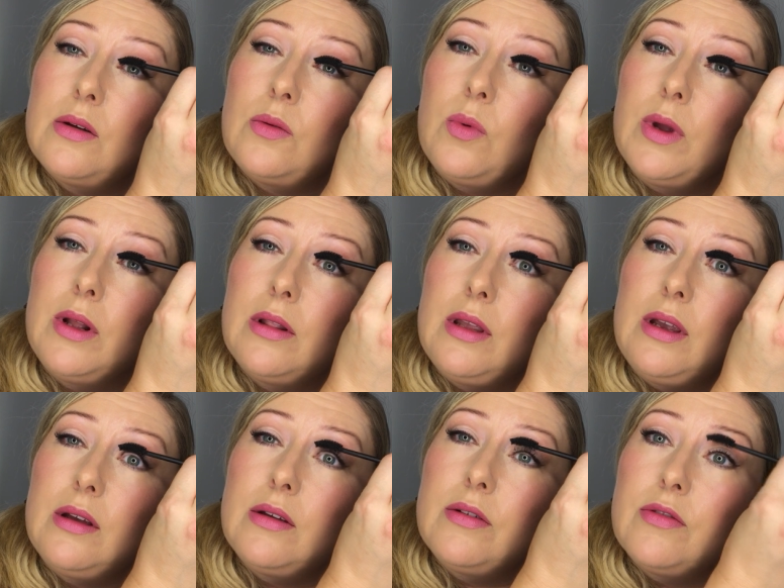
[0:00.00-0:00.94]

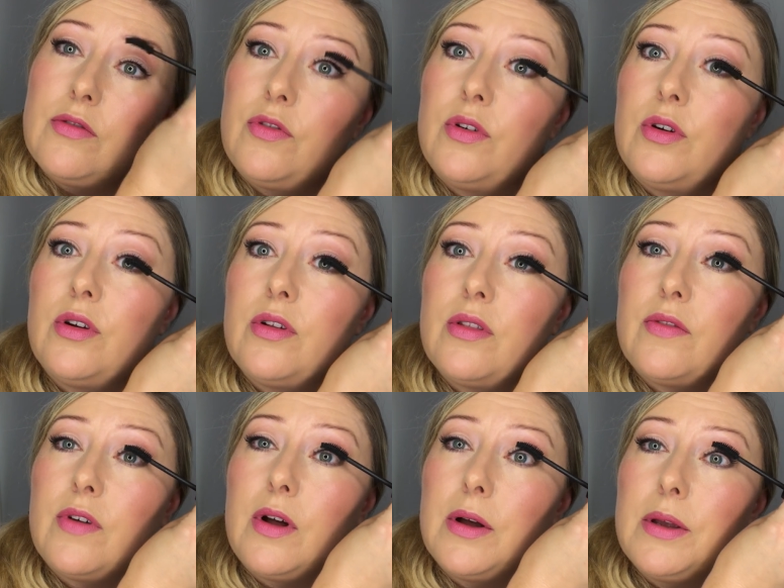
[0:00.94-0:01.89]
wiggling for the
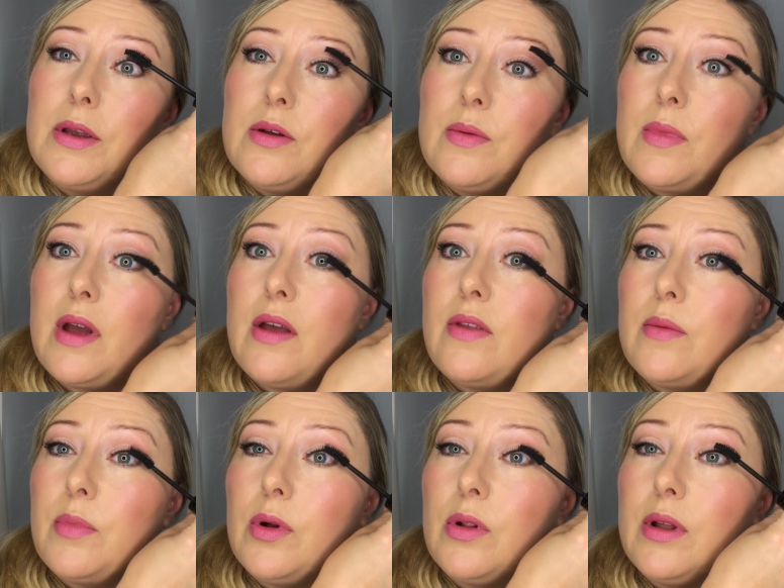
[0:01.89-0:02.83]
volume and
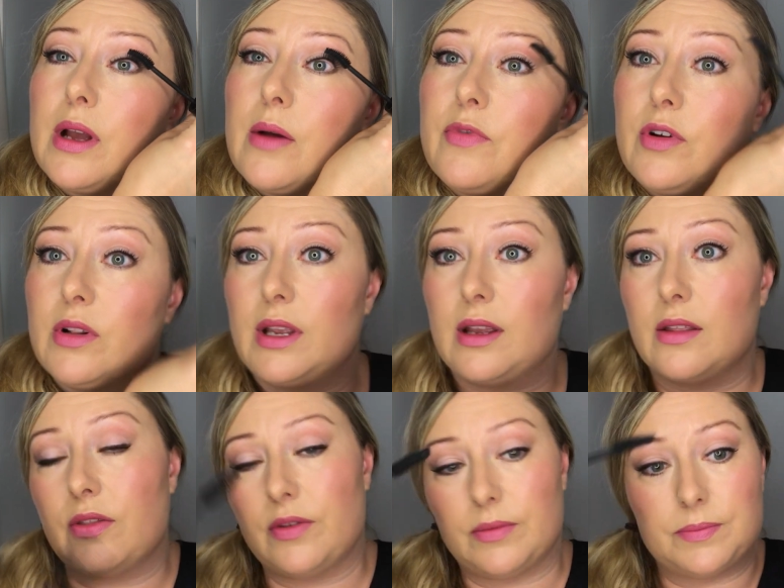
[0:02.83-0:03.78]
then pulling up for
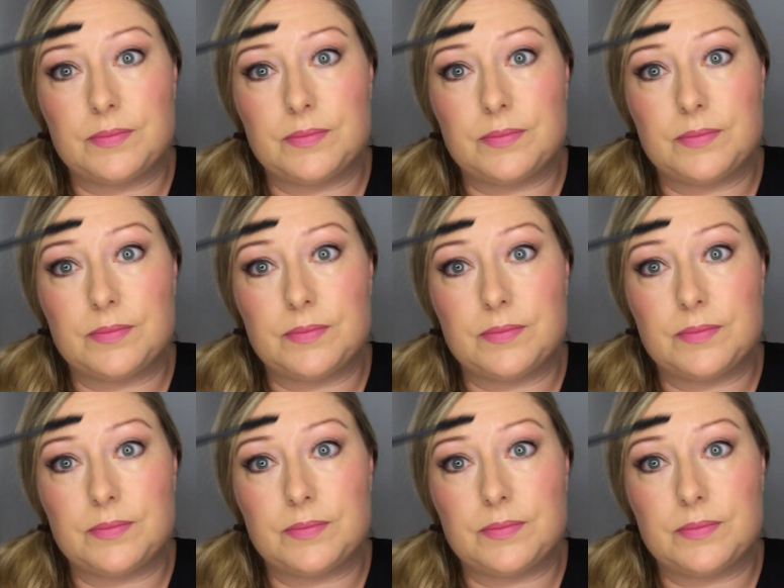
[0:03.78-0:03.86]
length.